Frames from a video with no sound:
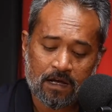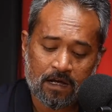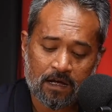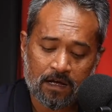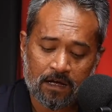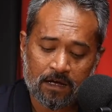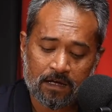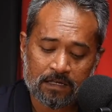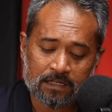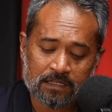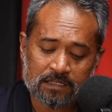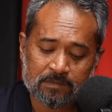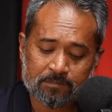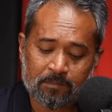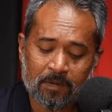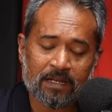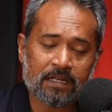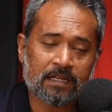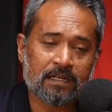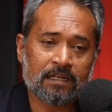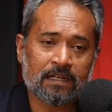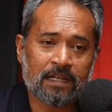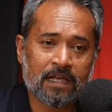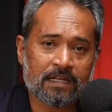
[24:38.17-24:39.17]

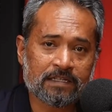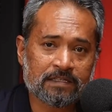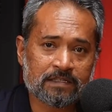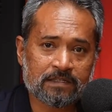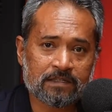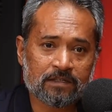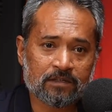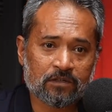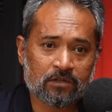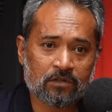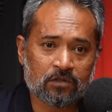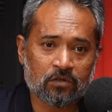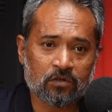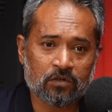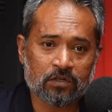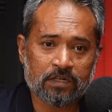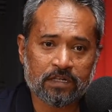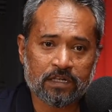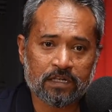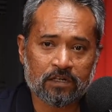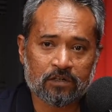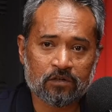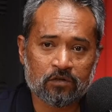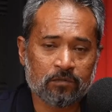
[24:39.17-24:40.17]
Spending less could
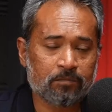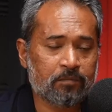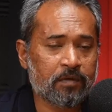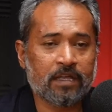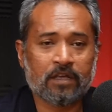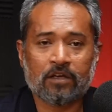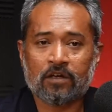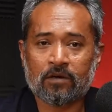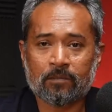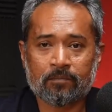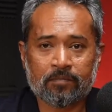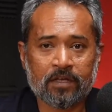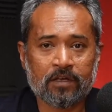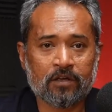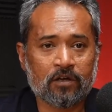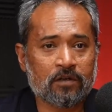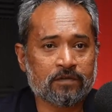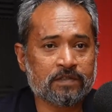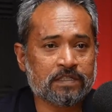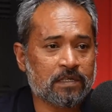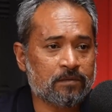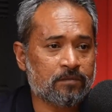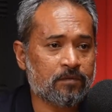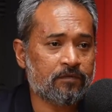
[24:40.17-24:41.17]
include paying off
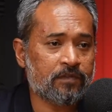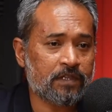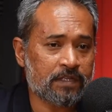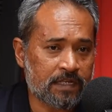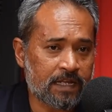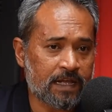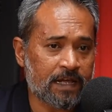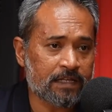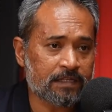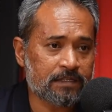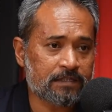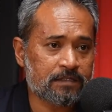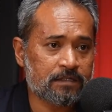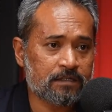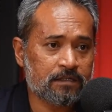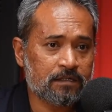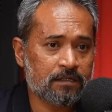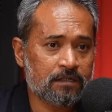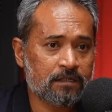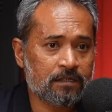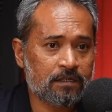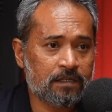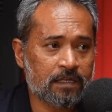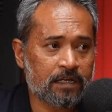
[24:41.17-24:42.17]
some of the debt
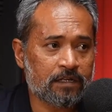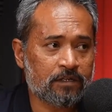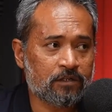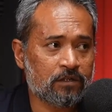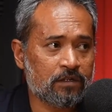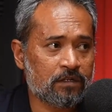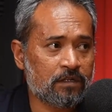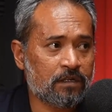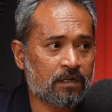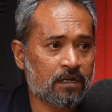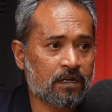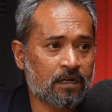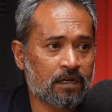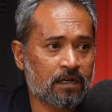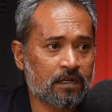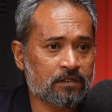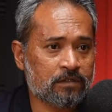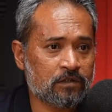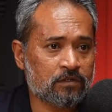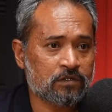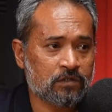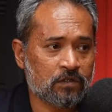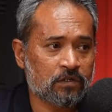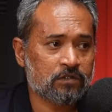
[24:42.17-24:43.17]

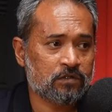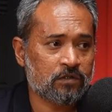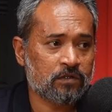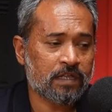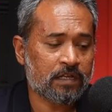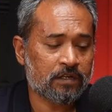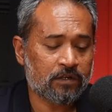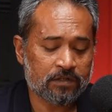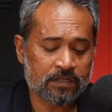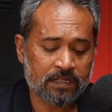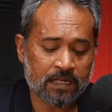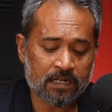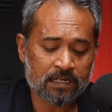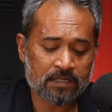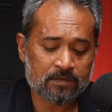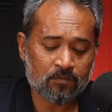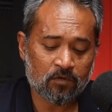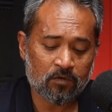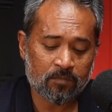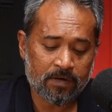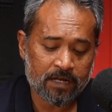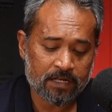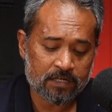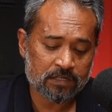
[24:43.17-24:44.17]
so that your debt is more
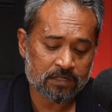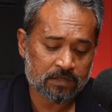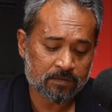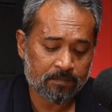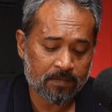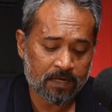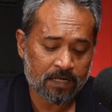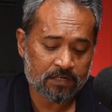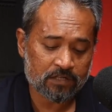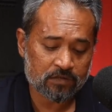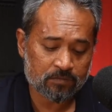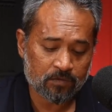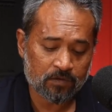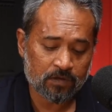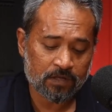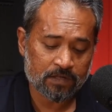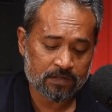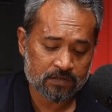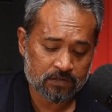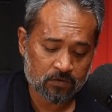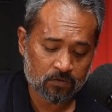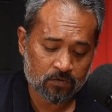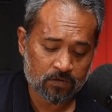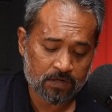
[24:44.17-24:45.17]
manageable, and
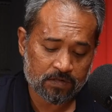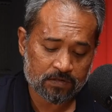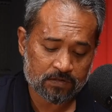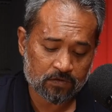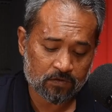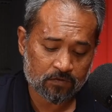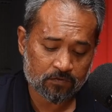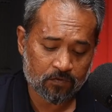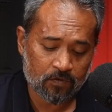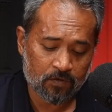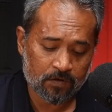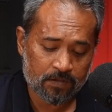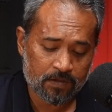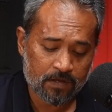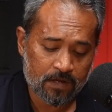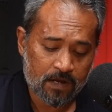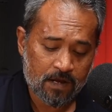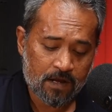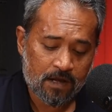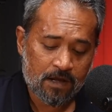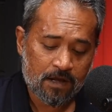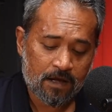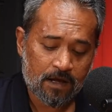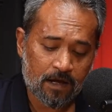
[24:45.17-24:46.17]
so on and so forth.
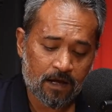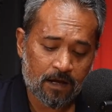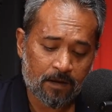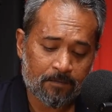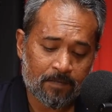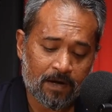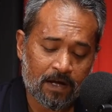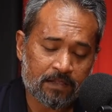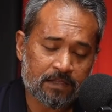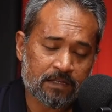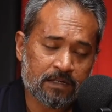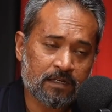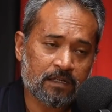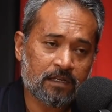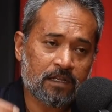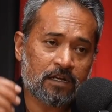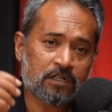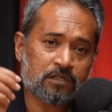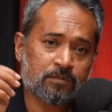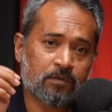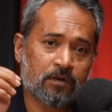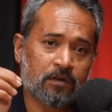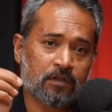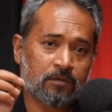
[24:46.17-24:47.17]
I think a large
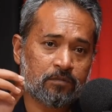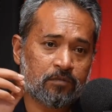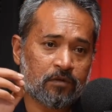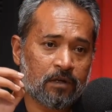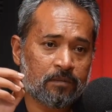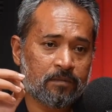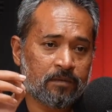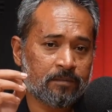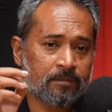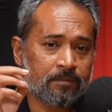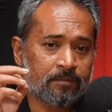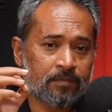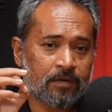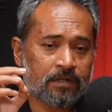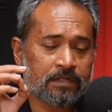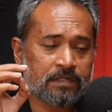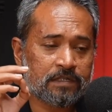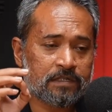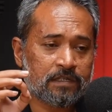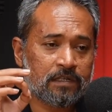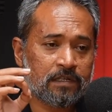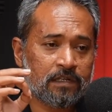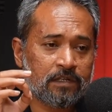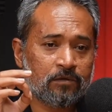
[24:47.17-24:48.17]
part of the problem,
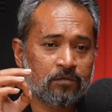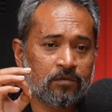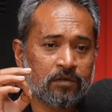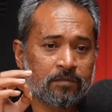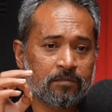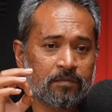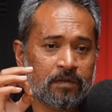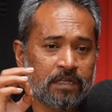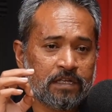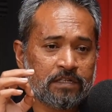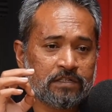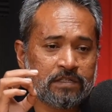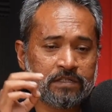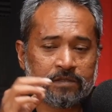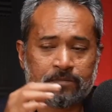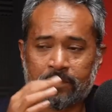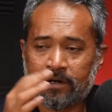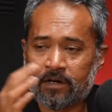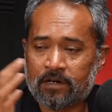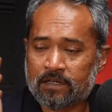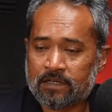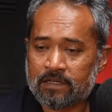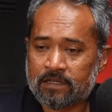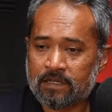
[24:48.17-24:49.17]
particularly with Malaysians,
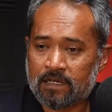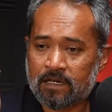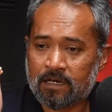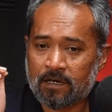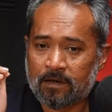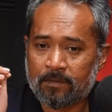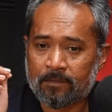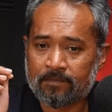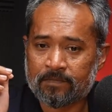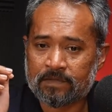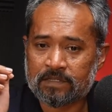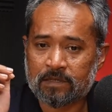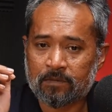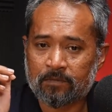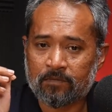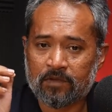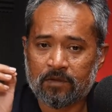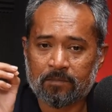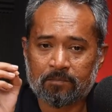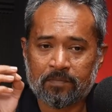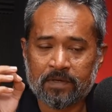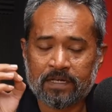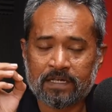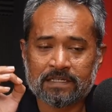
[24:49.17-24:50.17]
apparently some of the
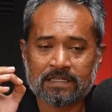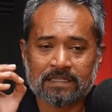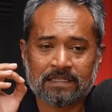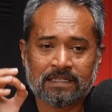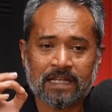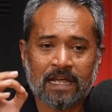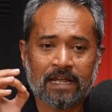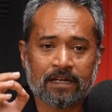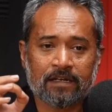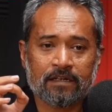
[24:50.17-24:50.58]
biggest debt